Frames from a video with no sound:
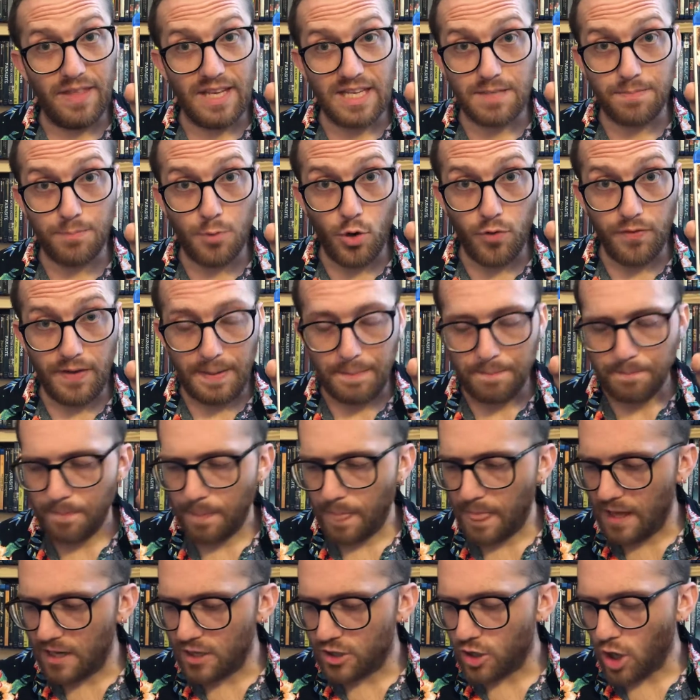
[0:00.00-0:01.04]
movie.
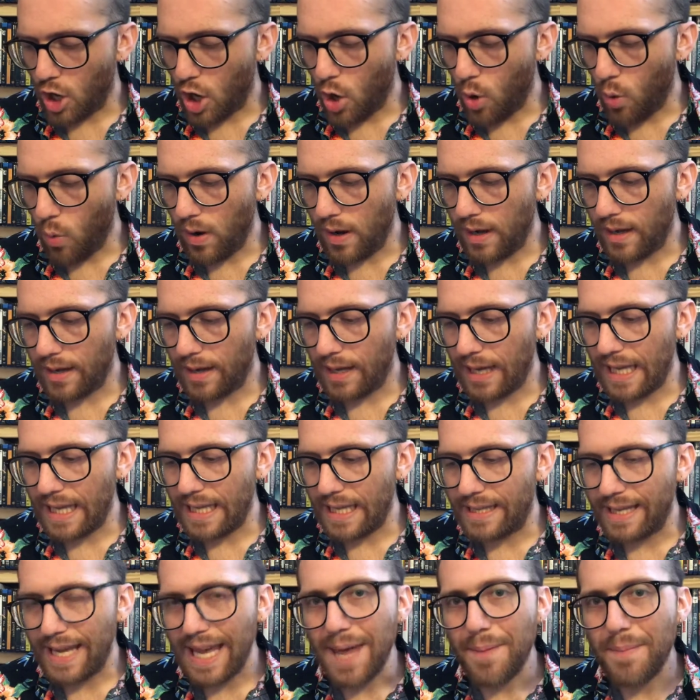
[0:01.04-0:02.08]
So
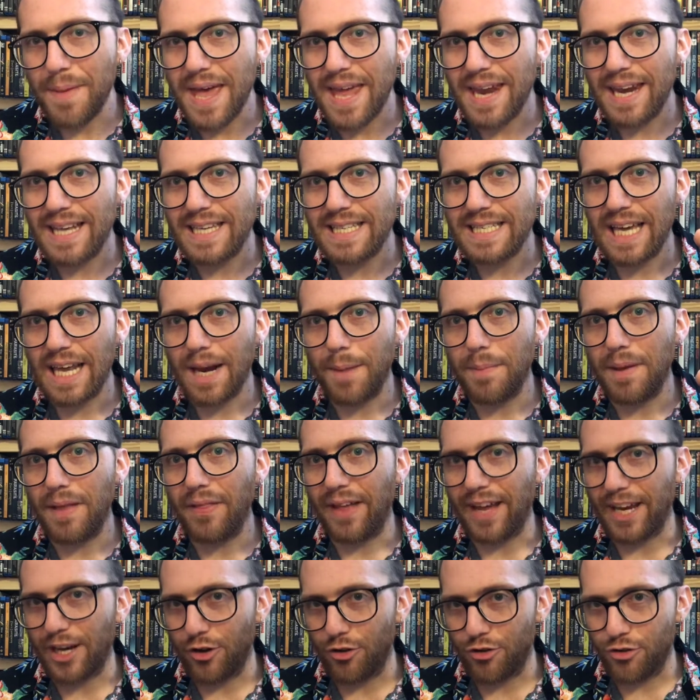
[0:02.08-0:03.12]
T-Men is going to be
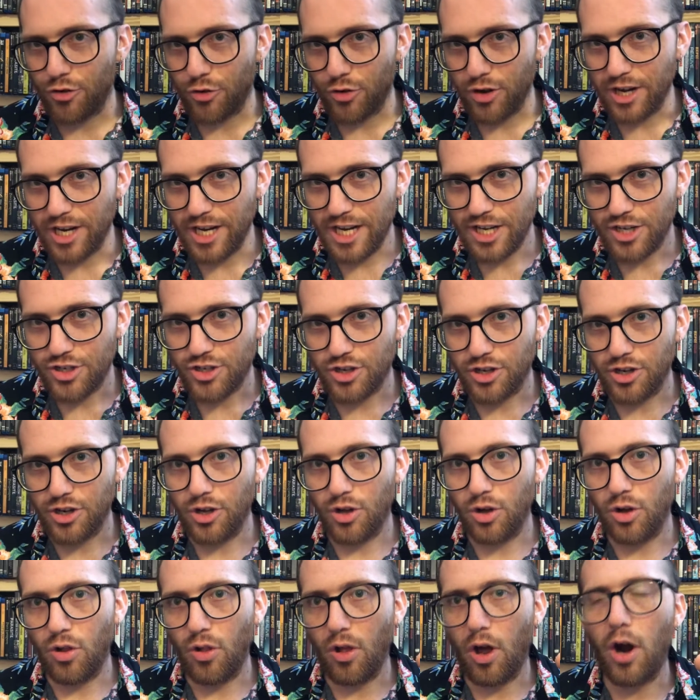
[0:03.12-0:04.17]
like your
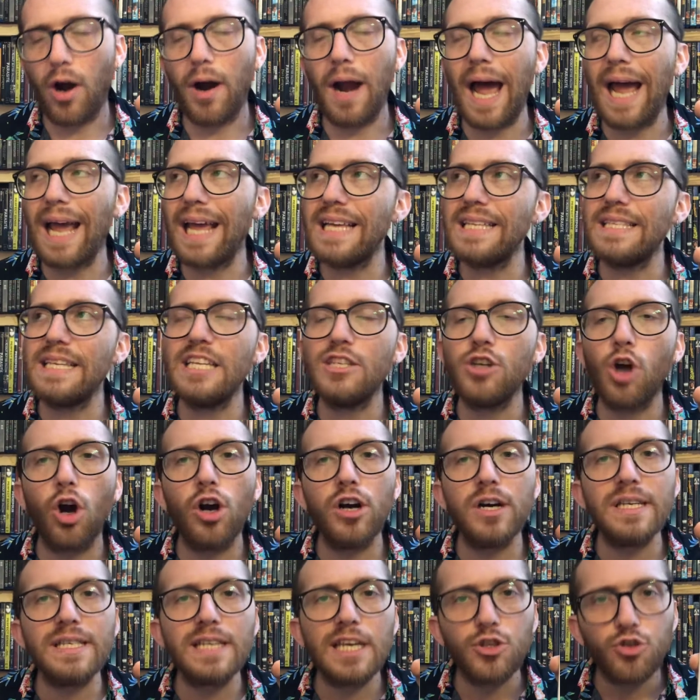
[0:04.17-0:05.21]
traditional, or I guess it's hard
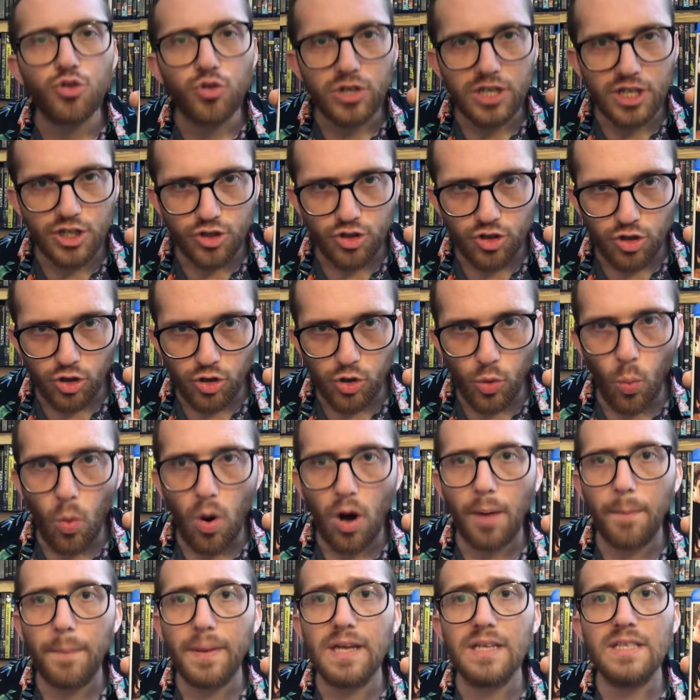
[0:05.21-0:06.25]
to say traditional noir,
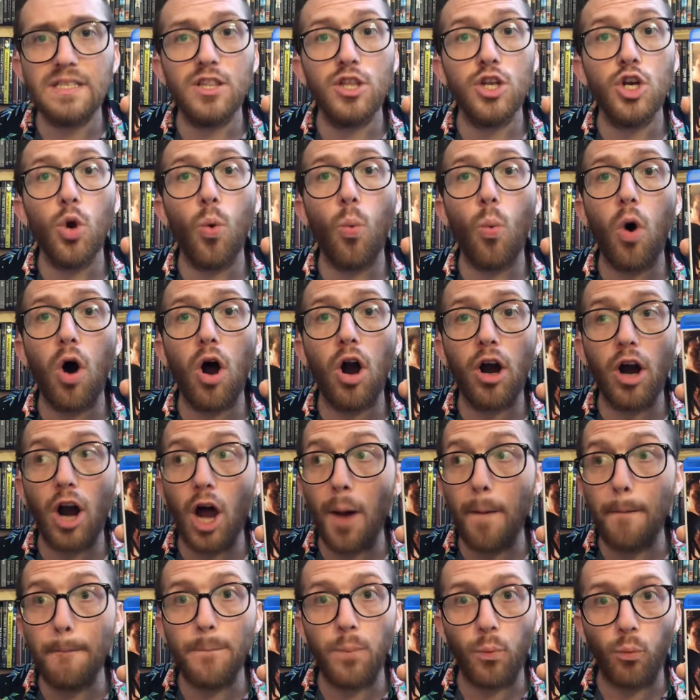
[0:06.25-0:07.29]
because the noir
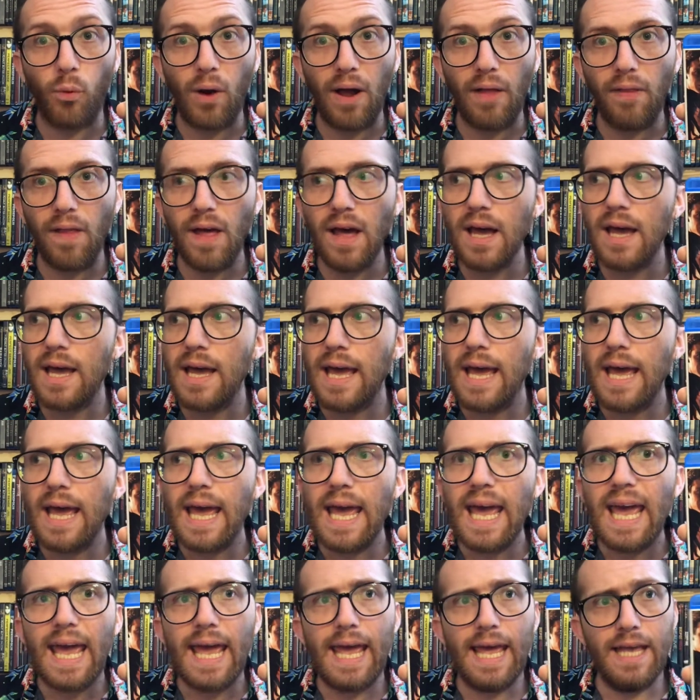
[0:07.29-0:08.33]
umbrella
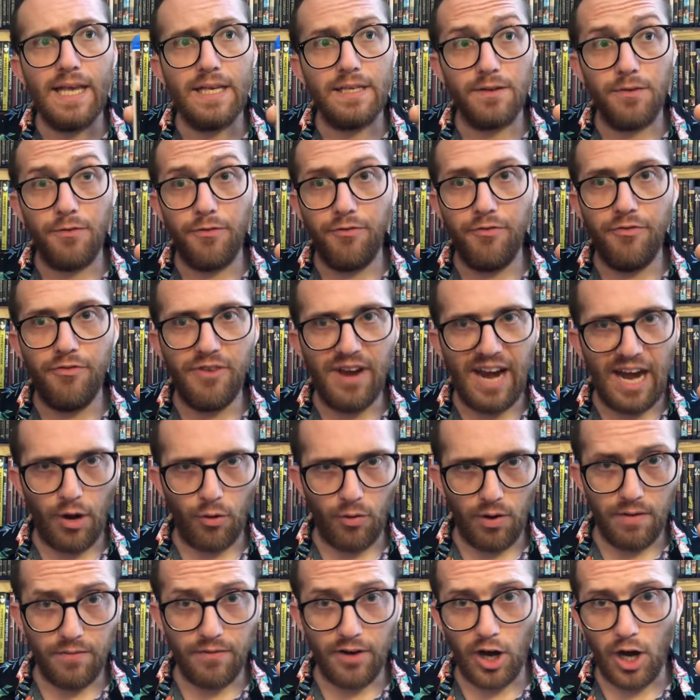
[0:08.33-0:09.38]
is
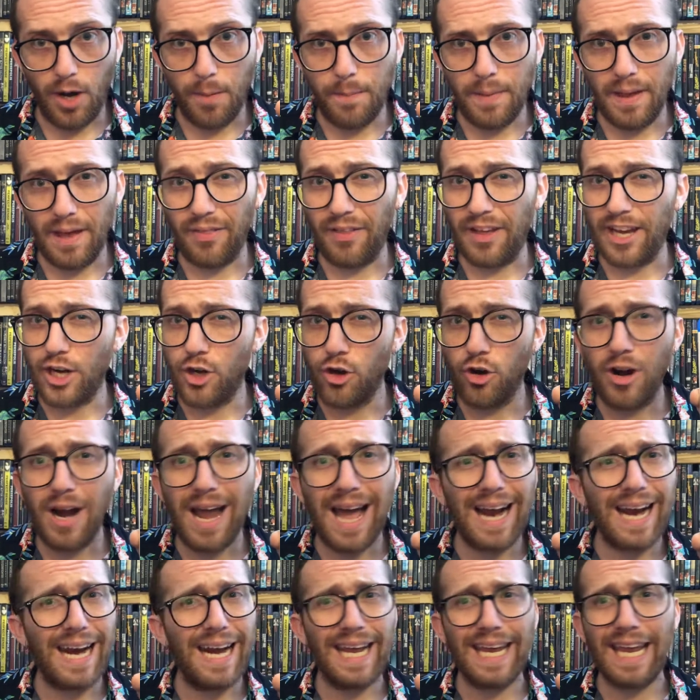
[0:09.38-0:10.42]
very, very big. Like, you're
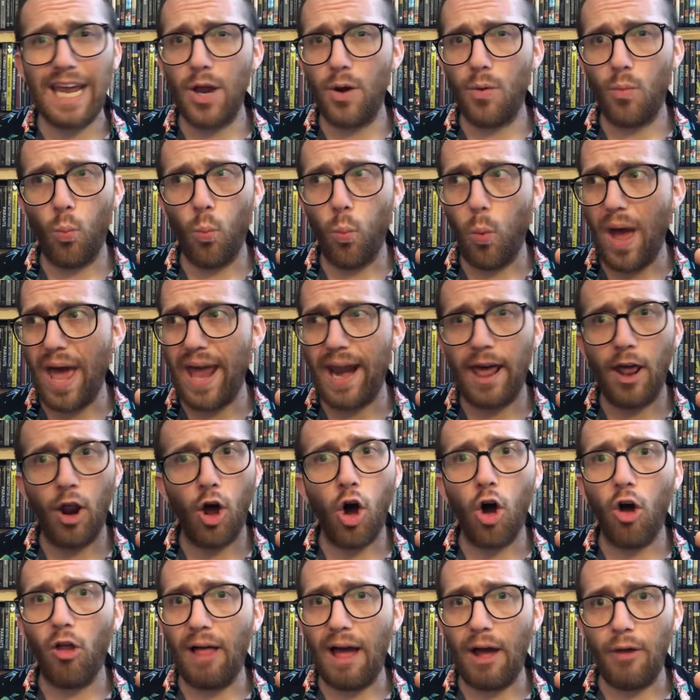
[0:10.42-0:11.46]
not going to get wet at
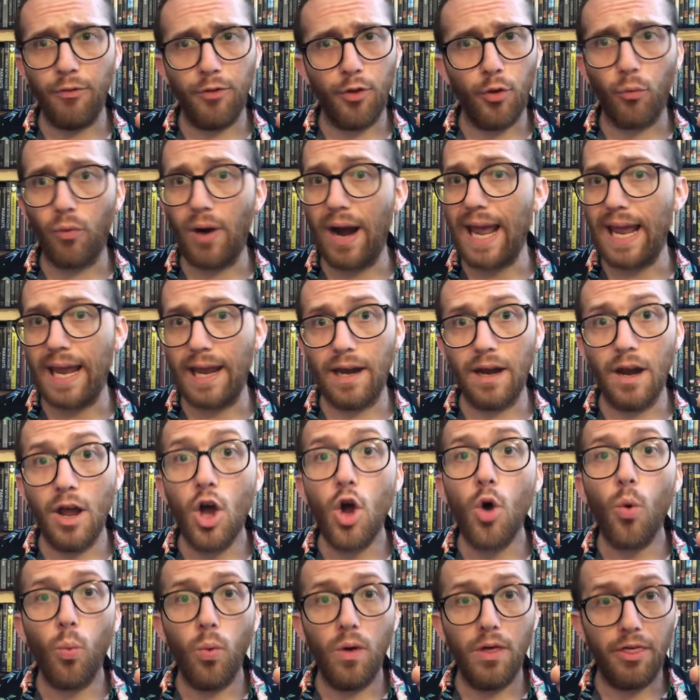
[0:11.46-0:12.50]
all out in the rain
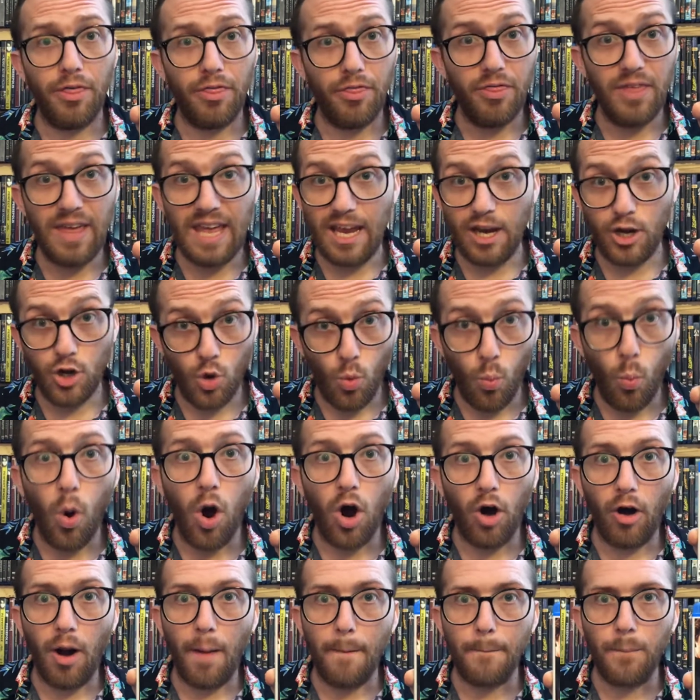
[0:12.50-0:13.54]
with the
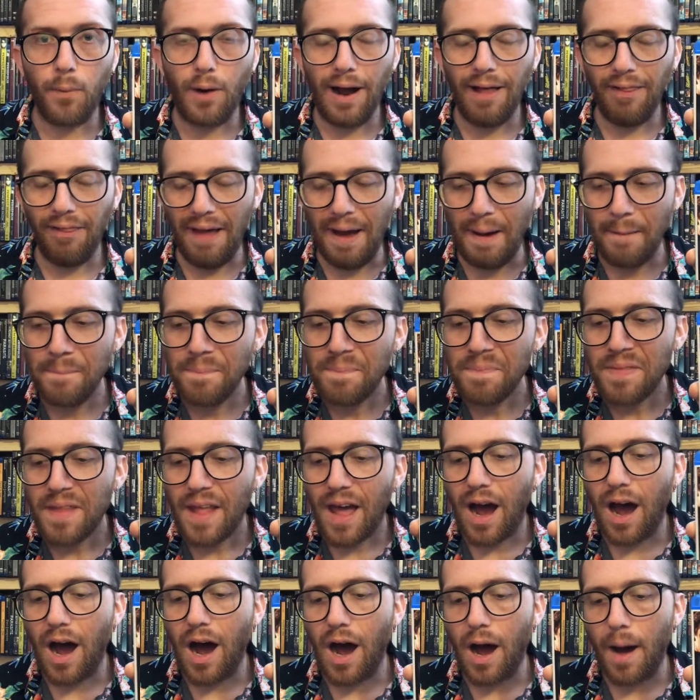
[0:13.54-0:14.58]
noir umbrella.
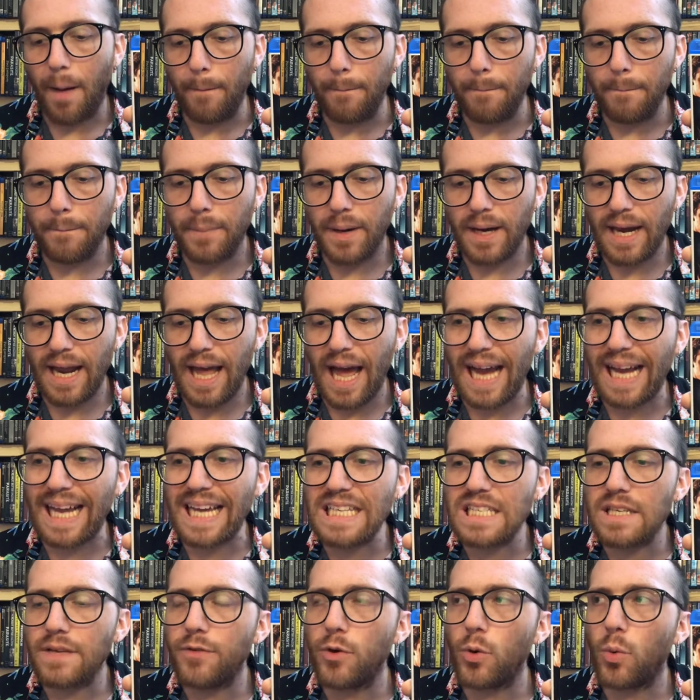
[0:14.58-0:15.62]
But I guess
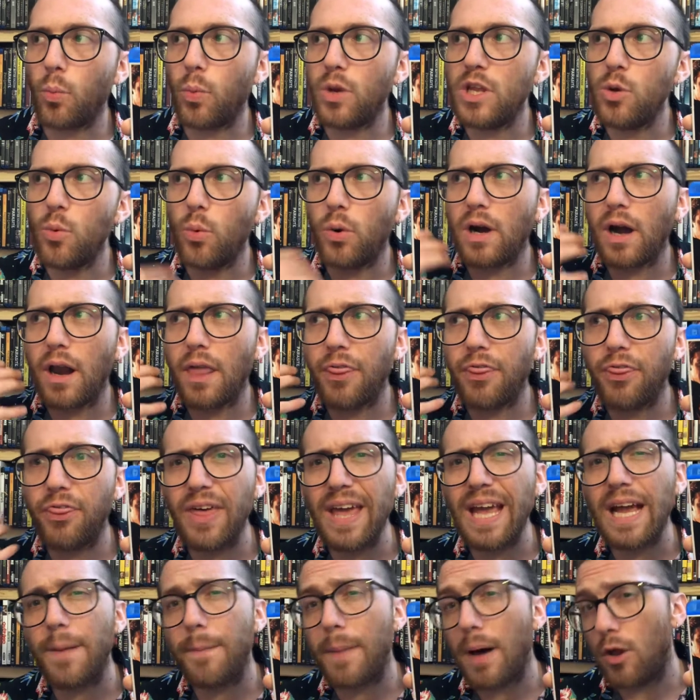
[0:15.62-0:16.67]
when you were going to
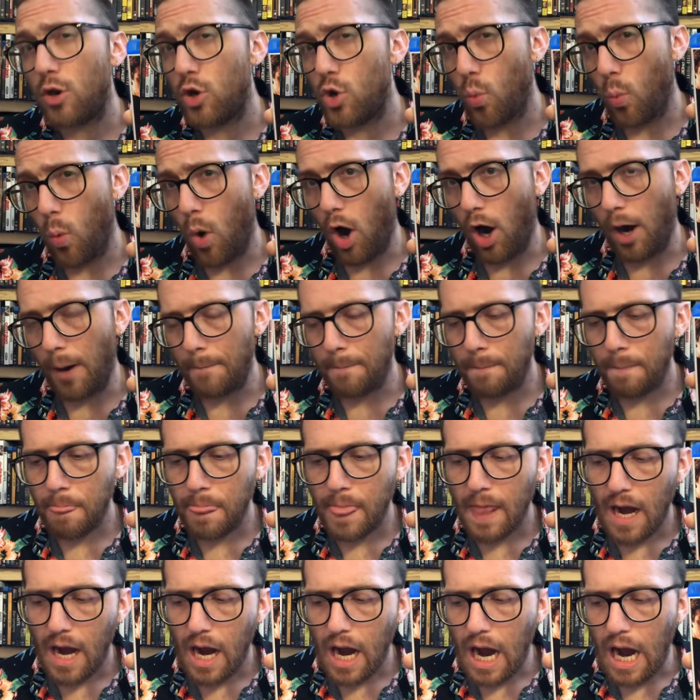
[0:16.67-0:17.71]
think about noir,
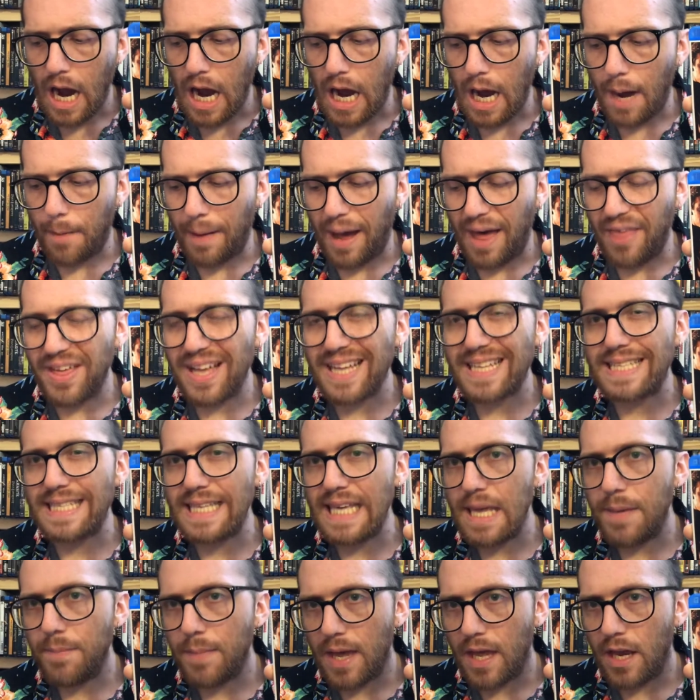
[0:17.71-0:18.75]
I think
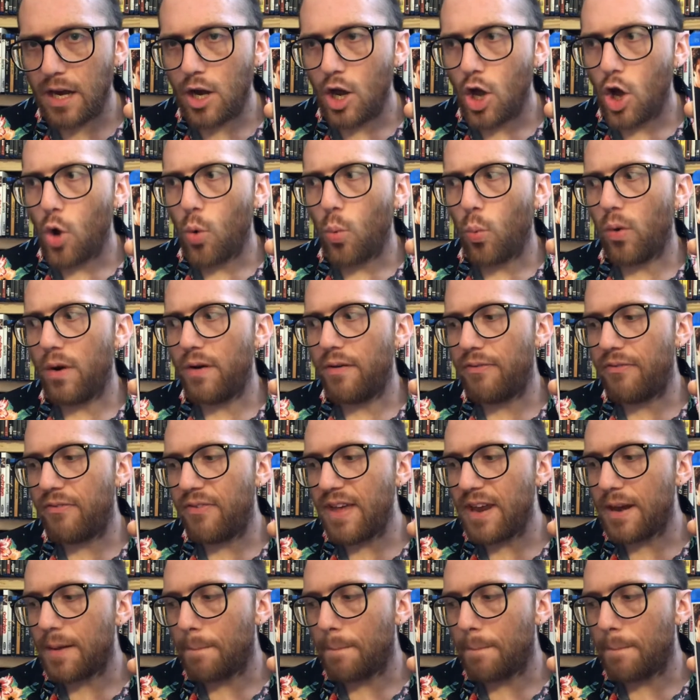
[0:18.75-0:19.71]
T-Men would fit